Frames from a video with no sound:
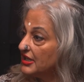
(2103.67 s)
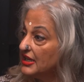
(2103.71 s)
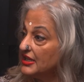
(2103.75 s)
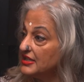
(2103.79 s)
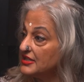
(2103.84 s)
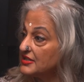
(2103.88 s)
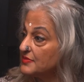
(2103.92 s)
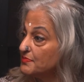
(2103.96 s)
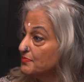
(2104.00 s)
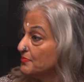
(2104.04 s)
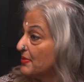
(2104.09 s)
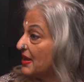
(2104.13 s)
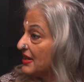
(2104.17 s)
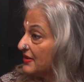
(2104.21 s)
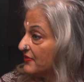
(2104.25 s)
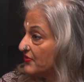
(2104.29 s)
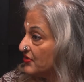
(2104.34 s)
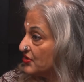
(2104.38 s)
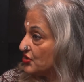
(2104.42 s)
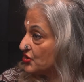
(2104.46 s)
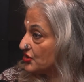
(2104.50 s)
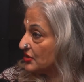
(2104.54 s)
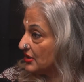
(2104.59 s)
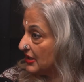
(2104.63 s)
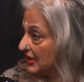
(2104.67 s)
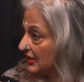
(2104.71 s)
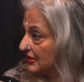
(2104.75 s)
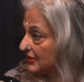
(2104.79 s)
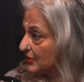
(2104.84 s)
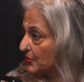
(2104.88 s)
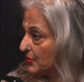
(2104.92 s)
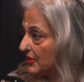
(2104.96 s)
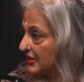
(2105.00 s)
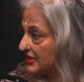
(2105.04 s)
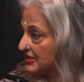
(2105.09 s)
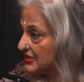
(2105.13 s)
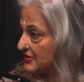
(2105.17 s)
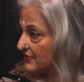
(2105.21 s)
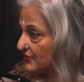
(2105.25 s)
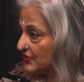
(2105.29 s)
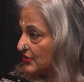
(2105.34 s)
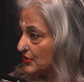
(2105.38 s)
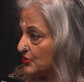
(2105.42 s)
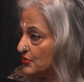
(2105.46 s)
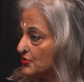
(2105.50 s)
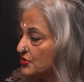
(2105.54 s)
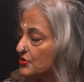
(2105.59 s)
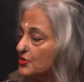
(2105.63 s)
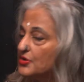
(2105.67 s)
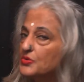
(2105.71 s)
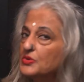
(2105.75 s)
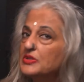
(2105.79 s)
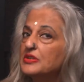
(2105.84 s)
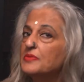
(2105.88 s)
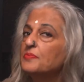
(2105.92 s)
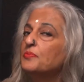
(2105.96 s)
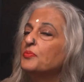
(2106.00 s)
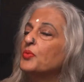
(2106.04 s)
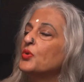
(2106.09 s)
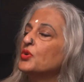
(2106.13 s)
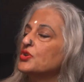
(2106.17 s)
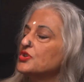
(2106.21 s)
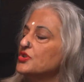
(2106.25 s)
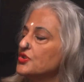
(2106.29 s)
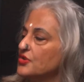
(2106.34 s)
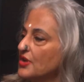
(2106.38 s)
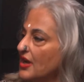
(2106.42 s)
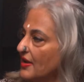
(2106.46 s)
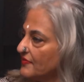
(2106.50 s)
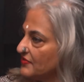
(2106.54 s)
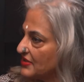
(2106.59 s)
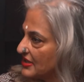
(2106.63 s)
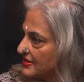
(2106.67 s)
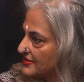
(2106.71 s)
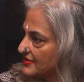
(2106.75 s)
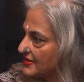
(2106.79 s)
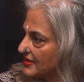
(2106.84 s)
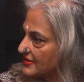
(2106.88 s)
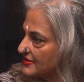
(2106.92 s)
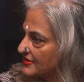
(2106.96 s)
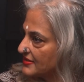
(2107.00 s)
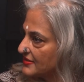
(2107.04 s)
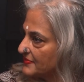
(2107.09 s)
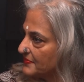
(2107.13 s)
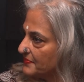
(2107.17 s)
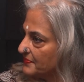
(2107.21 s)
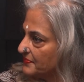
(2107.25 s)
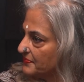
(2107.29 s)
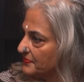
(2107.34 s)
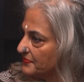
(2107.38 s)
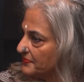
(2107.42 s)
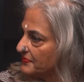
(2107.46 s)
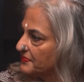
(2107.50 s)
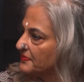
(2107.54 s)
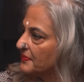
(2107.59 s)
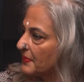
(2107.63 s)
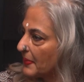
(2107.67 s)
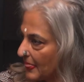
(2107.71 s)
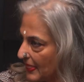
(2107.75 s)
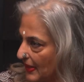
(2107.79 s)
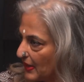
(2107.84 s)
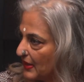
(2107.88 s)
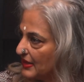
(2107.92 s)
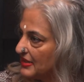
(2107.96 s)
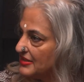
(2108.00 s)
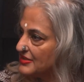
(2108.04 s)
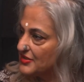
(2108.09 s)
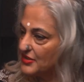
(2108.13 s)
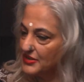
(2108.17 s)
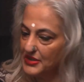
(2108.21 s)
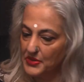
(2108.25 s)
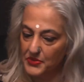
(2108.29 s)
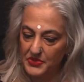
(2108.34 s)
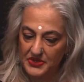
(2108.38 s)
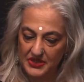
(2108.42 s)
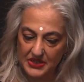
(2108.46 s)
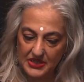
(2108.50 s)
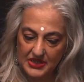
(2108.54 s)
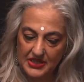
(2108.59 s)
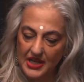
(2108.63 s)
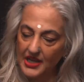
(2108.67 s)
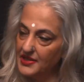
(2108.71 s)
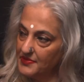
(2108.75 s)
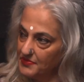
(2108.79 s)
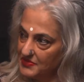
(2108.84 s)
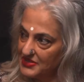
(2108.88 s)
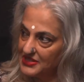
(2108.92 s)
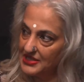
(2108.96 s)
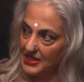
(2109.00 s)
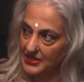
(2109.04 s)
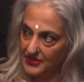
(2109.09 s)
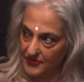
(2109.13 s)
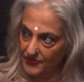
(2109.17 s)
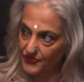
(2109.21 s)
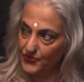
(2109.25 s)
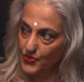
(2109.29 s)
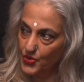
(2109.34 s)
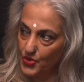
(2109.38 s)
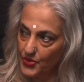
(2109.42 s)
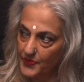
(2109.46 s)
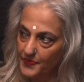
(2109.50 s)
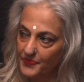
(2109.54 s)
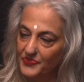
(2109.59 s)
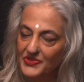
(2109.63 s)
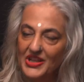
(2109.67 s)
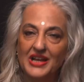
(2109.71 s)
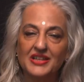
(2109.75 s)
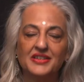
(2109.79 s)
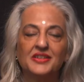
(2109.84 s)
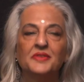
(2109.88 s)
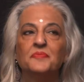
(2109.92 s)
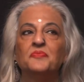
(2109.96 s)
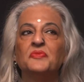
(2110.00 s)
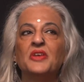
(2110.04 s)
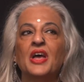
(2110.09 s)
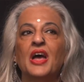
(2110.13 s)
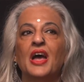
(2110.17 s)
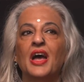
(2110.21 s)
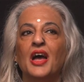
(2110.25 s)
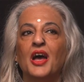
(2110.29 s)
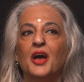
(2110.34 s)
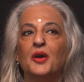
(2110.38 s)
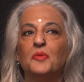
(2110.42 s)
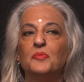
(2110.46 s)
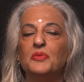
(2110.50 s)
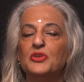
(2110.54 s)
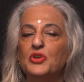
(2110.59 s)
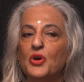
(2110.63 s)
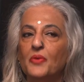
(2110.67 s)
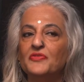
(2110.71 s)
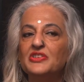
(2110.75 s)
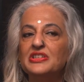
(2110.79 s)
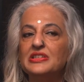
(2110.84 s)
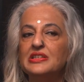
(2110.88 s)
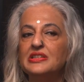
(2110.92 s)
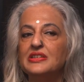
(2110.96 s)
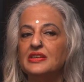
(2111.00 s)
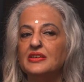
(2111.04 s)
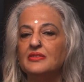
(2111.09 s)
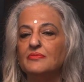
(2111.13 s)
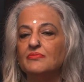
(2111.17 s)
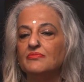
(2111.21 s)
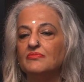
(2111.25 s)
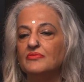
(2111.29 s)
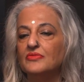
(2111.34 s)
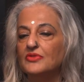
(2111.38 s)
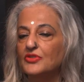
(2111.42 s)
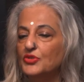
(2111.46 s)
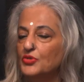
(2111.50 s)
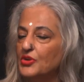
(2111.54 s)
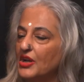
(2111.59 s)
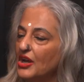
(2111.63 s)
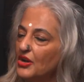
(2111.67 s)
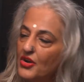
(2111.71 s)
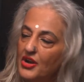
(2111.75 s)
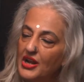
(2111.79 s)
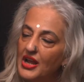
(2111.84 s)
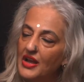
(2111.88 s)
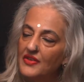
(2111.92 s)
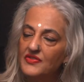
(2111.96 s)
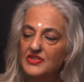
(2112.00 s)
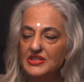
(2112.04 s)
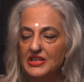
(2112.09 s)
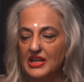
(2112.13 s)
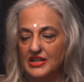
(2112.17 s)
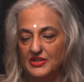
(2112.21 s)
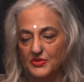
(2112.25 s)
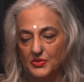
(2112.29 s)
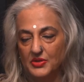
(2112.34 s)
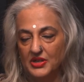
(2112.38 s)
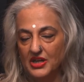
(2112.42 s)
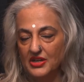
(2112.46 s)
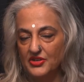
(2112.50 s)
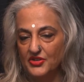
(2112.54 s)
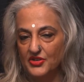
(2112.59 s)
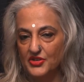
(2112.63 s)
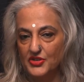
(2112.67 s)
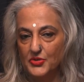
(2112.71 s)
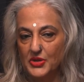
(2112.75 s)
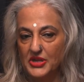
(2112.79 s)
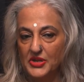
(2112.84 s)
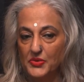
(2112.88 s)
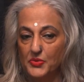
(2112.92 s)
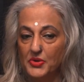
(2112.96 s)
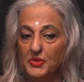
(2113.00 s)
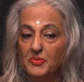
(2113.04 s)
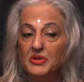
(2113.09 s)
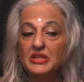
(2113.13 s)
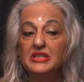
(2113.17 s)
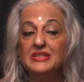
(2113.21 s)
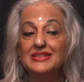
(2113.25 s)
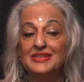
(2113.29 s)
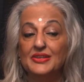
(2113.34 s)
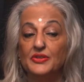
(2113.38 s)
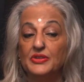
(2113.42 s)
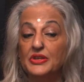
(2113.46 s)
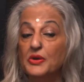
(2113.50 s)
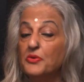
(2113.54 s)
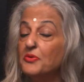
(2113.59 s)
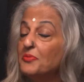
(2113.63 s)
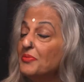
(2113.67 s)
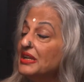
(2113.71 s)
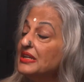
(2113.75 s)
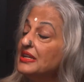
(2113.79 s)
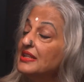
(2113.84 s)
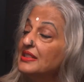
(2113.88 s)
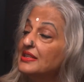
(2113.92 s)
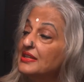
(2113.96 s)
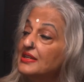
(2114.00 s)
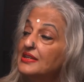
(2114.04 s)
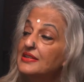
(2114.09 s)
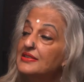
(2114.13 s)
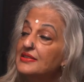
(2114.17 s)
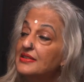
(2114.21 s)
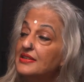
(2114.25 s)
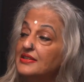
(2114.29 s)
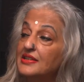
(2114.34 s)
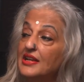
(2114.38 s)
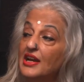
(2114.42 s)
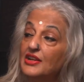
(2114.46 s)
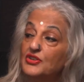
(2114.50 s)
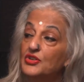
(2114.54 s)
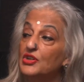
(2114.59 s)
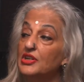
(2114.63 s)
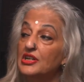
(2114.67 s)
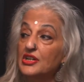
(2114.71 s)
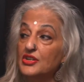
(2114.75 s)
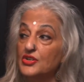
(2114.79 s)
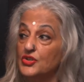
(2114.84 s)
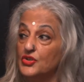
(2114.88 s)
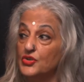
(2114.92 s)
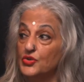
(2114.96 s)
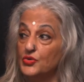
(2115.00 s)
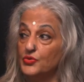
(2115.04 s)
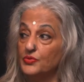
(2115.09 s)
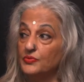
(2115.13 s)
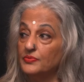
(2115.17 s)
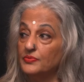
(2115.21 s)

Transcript: It's beneficial health-wise for you. So it was important to have that sex. Okay, so there was a time set for that. But obviously, you cannot have sex with 120 women. So there were many things that you had to learn to do.